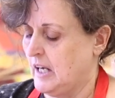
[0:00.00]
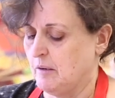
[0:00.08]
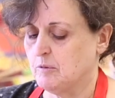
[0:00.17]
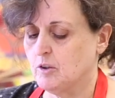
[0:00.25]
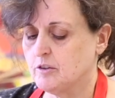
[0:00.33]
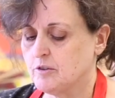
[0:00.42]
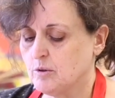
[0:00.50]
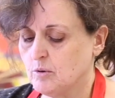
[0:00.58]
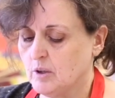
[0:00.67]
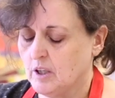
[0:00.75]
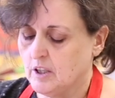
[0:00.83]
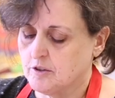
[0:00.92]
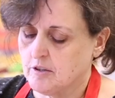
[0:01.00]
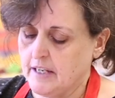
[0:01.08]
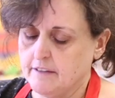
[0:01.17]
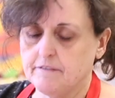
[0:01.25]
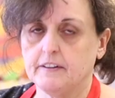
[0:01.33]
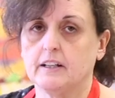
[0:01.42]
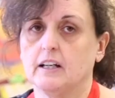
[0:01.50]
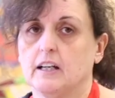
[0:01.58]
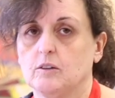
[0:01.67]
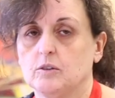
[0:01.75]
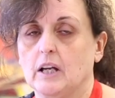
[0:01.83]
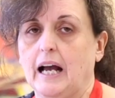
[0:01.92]
I'm going to try and figure
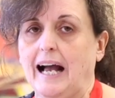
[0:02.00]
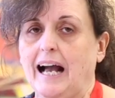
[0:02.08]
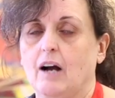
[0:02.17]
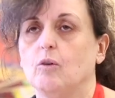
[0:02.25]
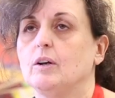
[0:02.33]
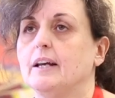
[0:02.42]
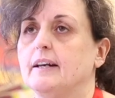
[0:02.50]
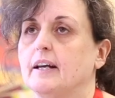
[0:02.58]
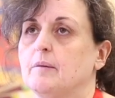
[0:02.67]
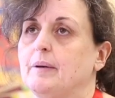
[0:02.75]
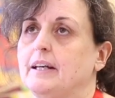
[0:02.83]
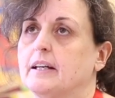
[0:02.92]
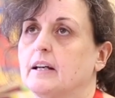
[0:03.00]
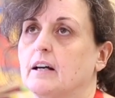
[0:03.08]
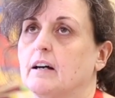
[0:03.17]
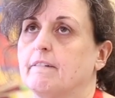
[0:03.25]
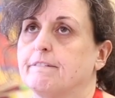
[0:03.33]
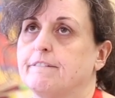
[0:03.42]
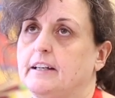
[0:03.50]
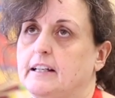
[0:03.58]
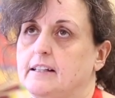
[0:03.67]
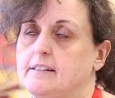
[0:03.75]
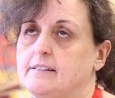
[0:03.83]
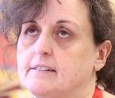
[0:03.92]
out how can I make a
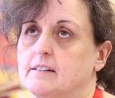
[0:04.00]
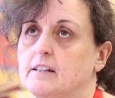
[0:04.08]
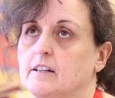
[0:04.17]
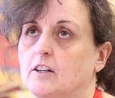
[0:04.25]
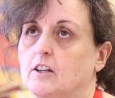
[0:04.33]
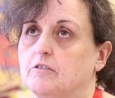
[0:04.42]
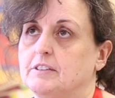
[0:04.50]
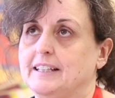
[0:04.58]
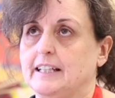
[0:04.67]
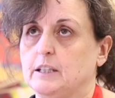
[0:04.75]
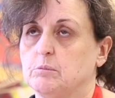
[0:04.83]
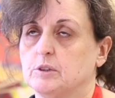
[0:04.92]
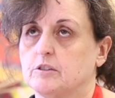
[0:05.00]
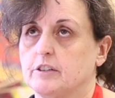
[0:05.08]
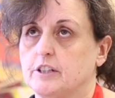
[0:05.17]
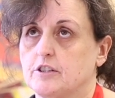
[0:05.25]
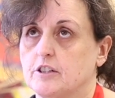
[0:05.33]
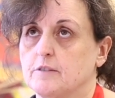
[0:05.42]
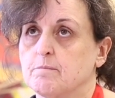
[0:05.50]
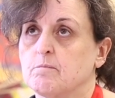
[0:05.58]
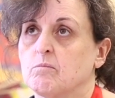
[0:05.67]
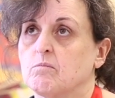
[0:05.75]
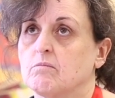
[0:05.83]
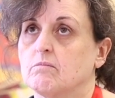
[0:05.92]
face of an animal creature
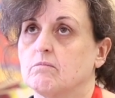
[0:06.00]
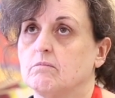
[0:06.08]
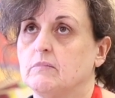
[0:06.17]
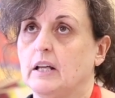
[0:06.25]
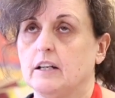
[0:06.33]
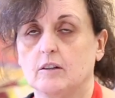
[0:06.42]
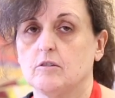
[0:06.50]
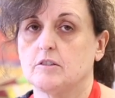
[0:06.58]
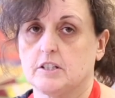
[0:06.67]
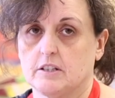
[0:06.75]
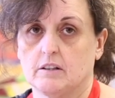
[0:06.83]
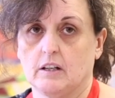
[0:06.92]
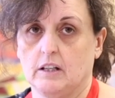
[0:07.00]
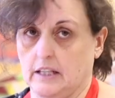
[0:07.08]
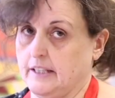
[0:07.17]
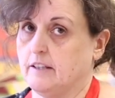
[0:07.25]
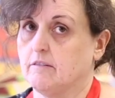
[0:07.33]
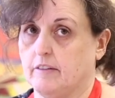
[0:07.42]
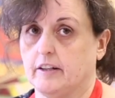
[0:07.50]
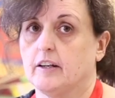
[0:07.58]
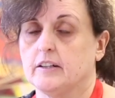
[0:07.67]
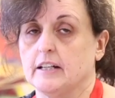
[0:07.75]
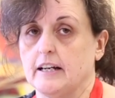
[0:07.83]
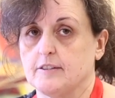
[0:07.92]
that looks like a
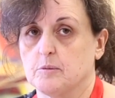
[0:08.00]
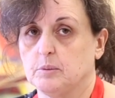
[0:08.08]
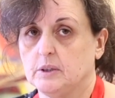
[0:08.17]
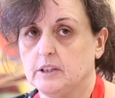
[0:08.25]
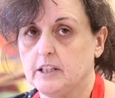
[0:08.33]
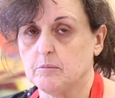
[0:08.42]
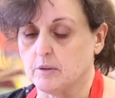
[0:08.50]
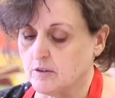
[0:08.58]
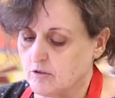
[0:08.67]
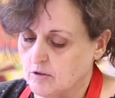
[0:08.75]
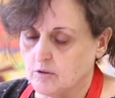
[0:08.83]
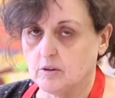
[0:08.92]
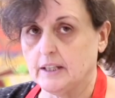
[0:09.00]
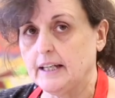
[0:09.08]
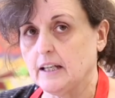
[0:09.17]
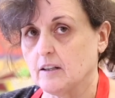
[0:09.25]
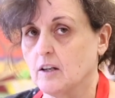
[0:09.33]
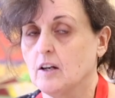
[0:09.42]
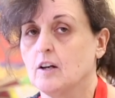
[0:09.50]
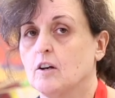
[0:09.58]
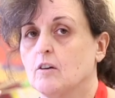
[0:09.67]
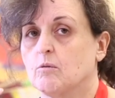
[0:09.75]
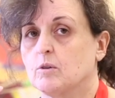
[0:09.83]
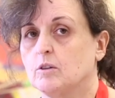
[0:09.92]
recognizable lemur. So again,
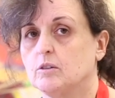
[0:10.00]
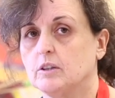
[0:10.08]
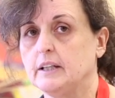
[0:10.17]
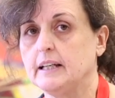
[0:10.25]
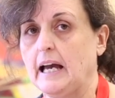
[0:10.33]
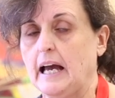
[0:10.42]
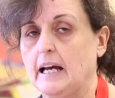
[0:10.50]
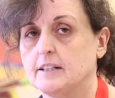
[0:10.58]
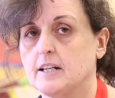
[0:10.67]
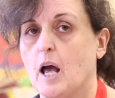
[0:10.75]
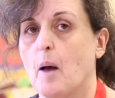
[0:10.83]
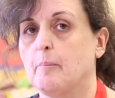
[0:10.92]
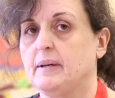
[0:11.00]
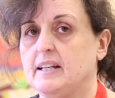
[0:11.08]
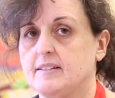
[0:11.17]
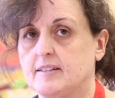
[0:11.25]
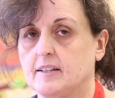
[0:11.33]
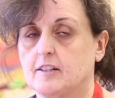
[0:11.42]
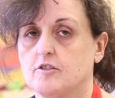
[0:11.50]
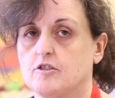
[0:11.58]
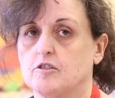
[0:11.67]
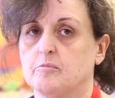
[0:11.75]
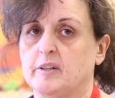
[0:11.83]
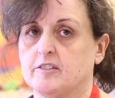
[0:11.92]
we're looking at basic
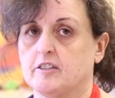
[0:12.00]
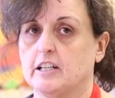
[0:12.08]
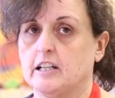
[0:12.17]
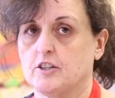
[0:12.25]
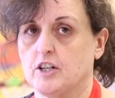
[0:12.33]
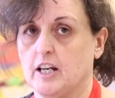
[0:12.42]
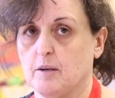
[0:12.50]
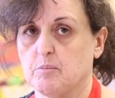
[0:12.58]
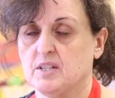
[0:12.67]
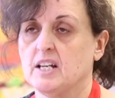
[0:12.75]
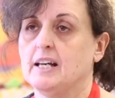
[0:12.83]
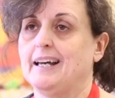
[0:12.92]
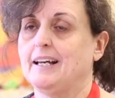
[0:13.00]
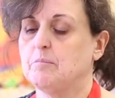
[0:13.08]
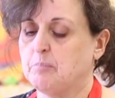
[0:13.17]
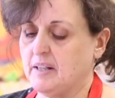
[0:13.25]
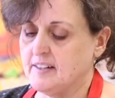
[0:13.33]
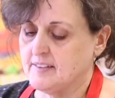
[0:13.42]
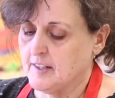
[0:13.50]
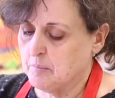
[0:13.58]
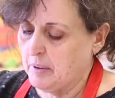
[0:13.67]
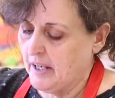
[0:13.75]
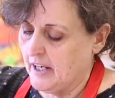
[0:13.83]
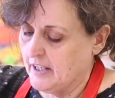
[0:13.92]
geometrical shapes and
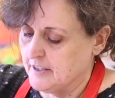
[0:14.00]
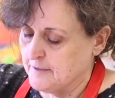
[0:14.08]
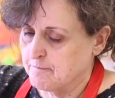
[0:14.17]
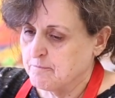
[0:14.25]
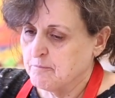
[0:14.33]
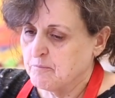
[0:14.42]
basic pattern.